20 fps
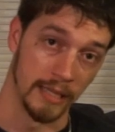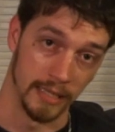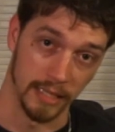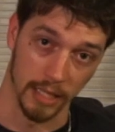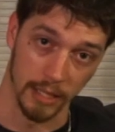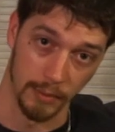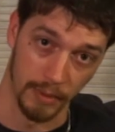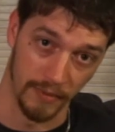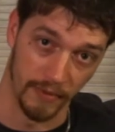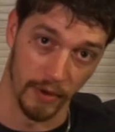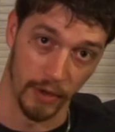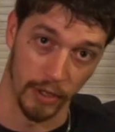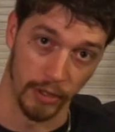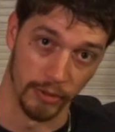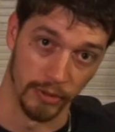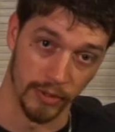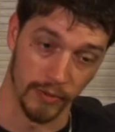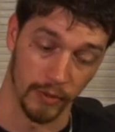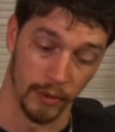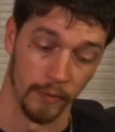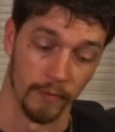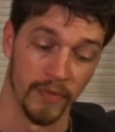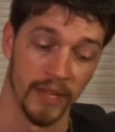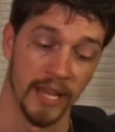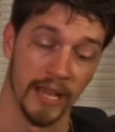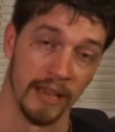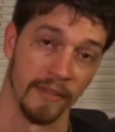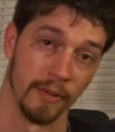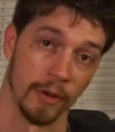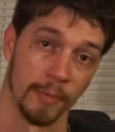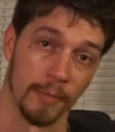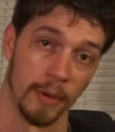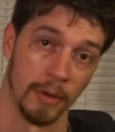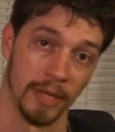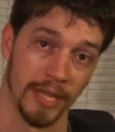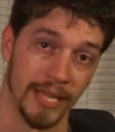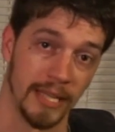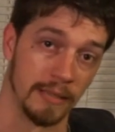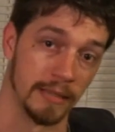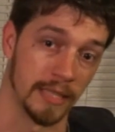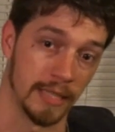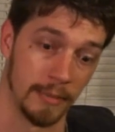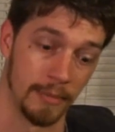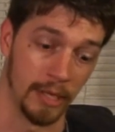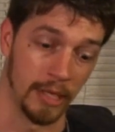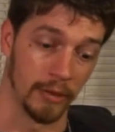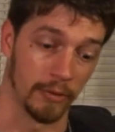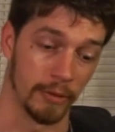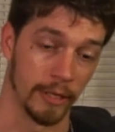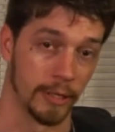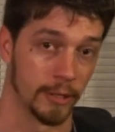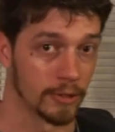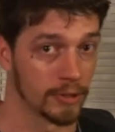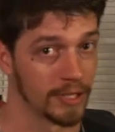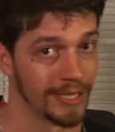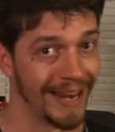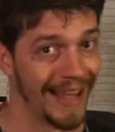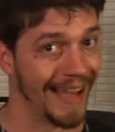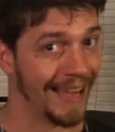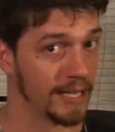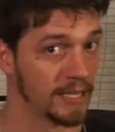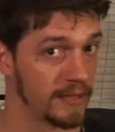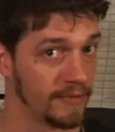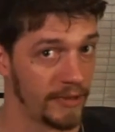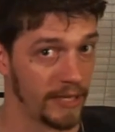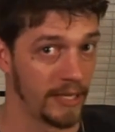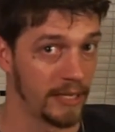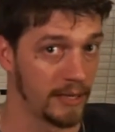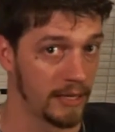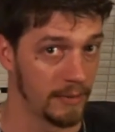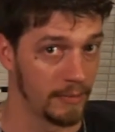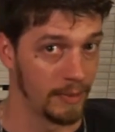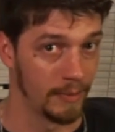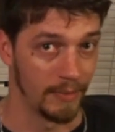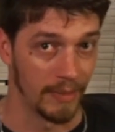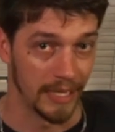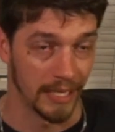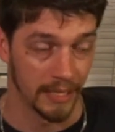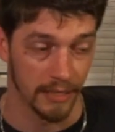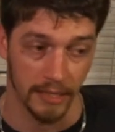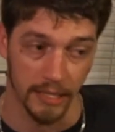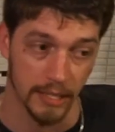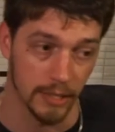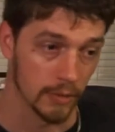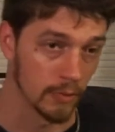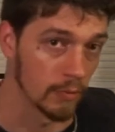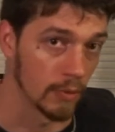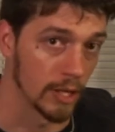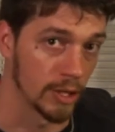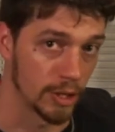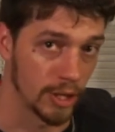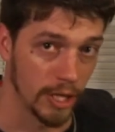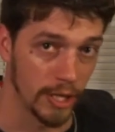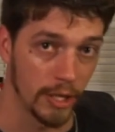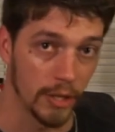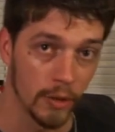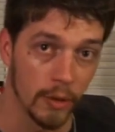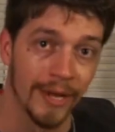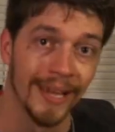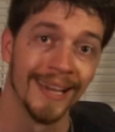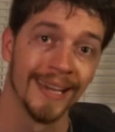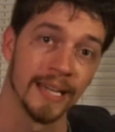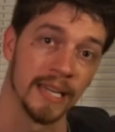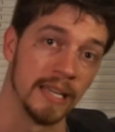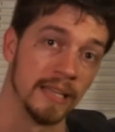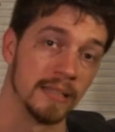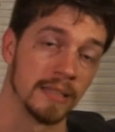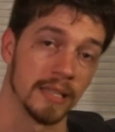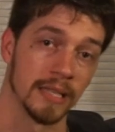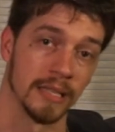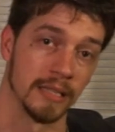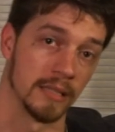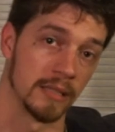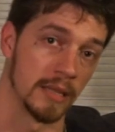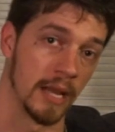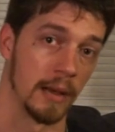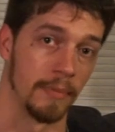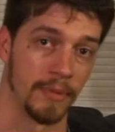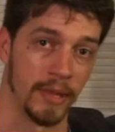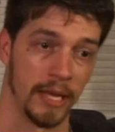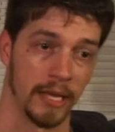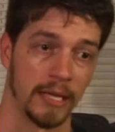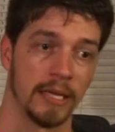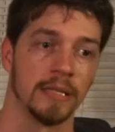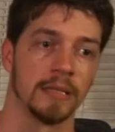he's going to be very useful. If your opponent keeps summoning creatures and activating them immediately to rush at you, he's going to stop that.